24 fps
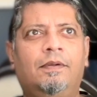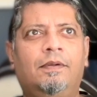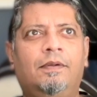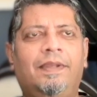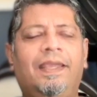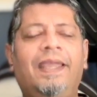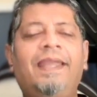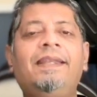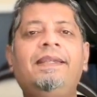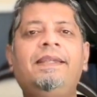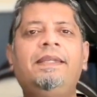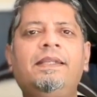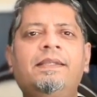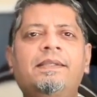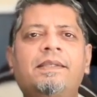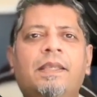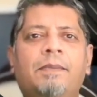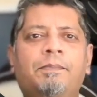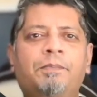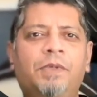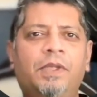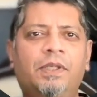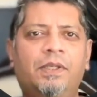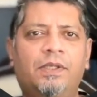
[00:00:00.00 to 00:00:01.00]

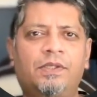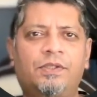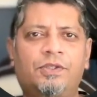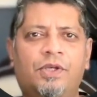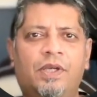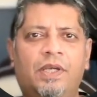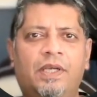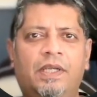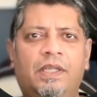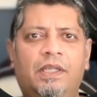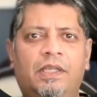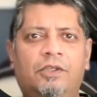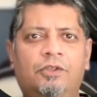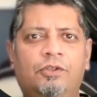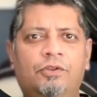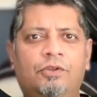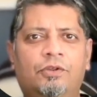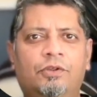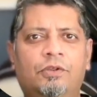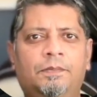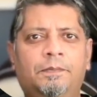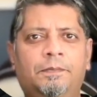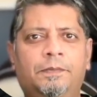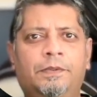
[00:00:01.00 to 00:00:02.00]
antiseptic as riding in
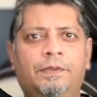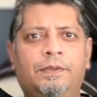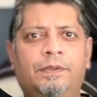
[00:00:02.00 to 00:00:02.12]
Europe.